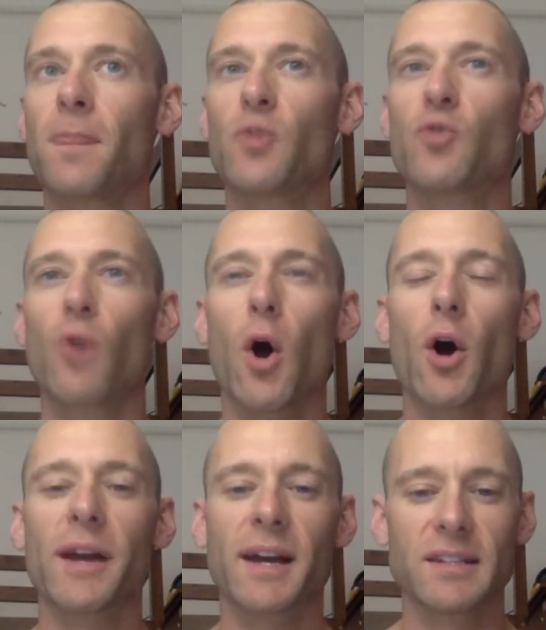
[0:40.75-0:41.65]

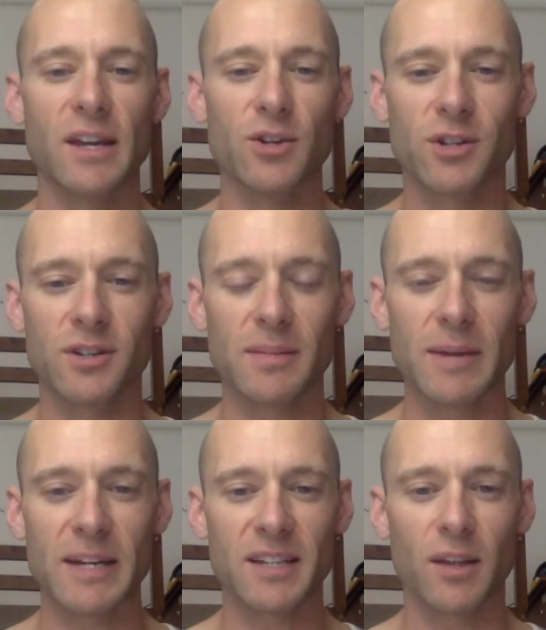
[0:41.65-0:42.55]
drawing attention to
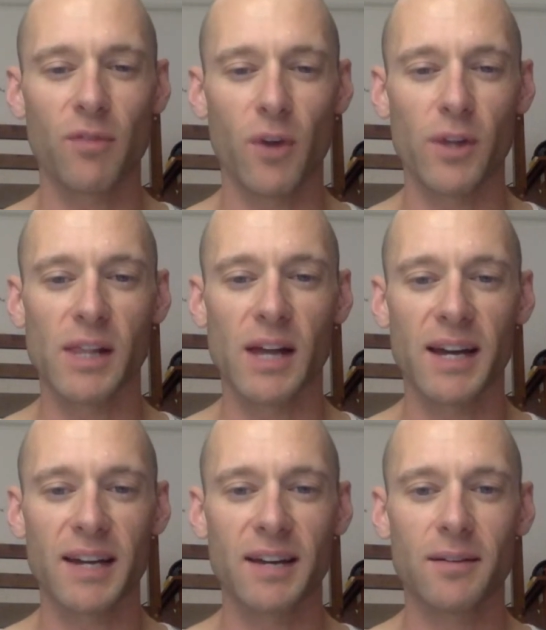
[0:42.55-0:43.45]
myself
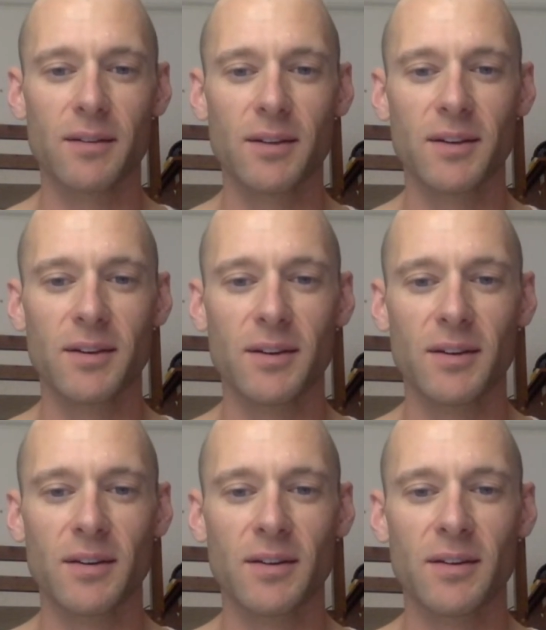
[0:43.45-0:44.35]
online.
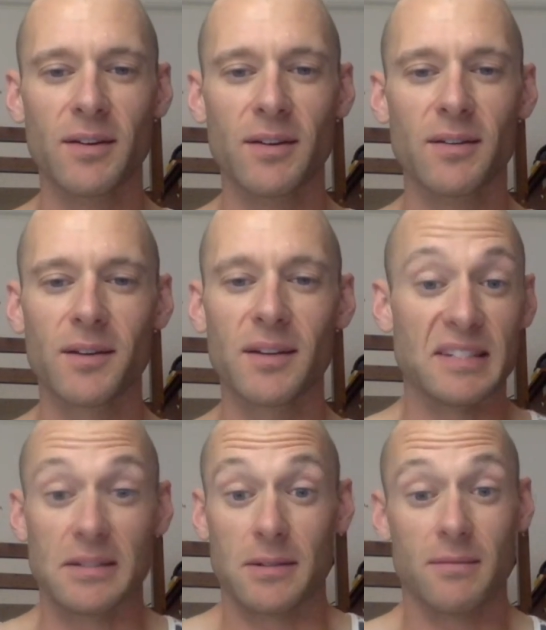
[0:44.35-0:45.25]
Yes,
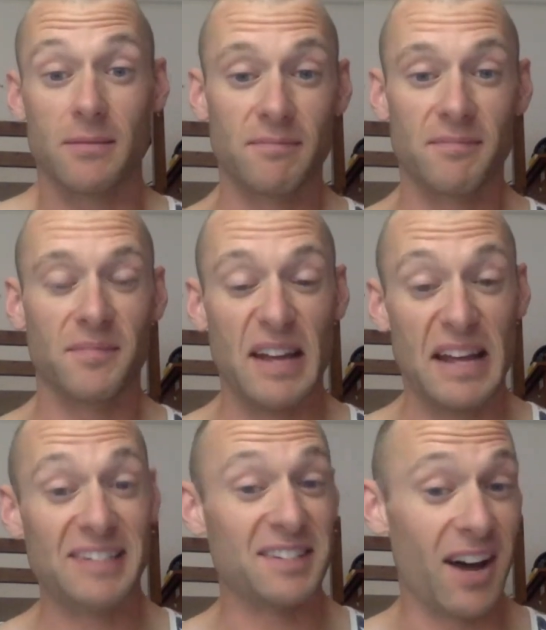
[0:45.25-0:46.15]
it's
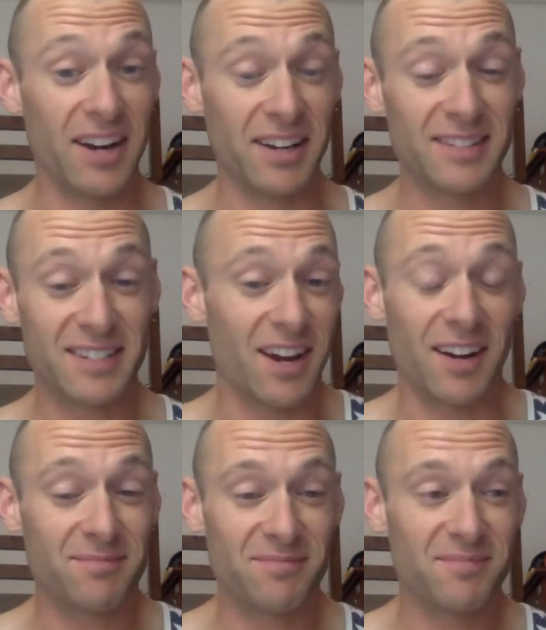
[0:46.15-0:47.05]
it's not it's not
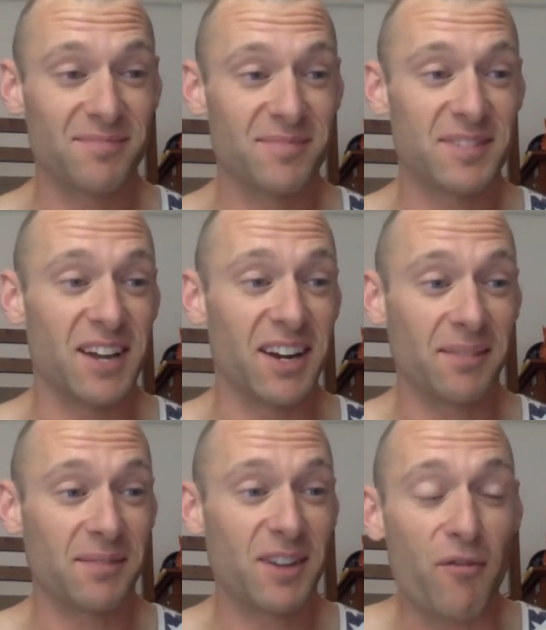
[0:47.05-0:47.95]
it's not
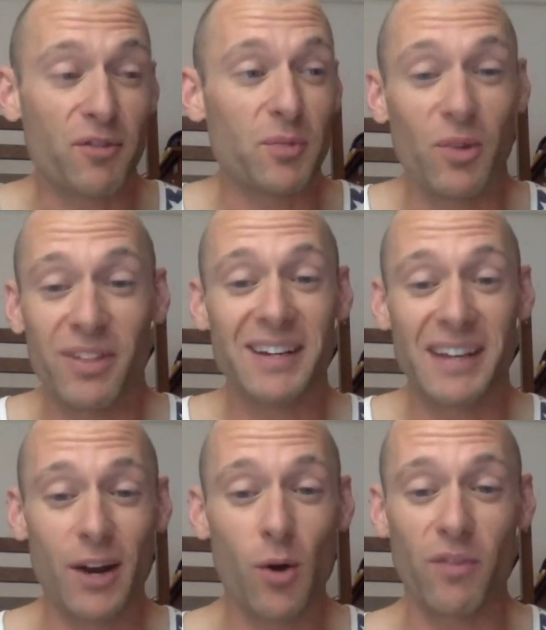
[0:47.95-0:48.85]
a comfortable thing to
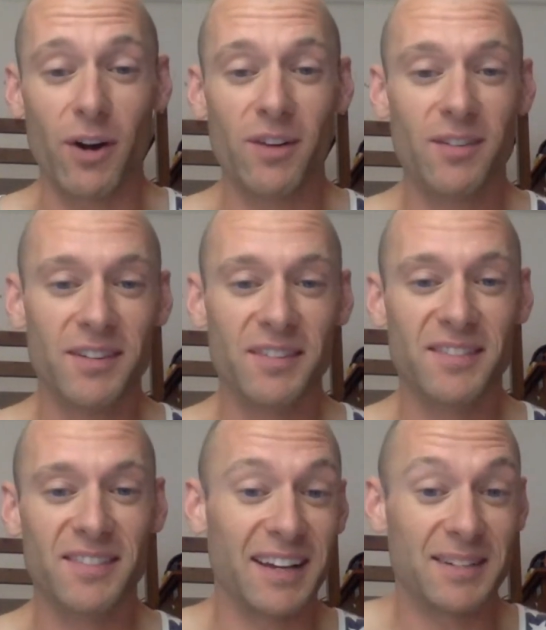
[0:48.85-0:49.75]
get over.
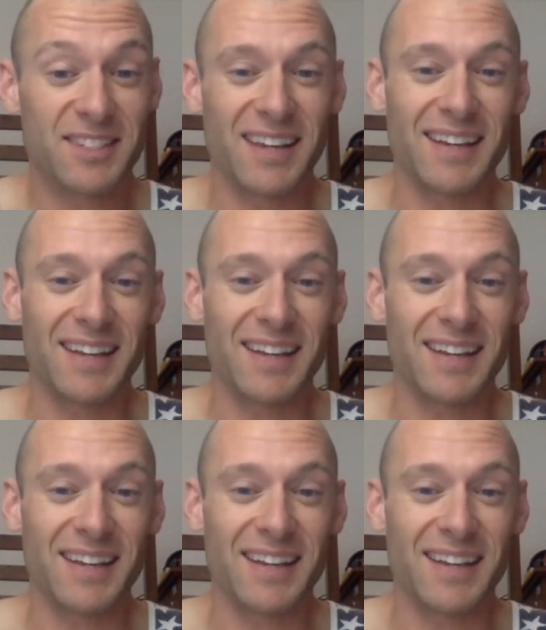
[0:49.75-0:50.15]
Yeah, like, like,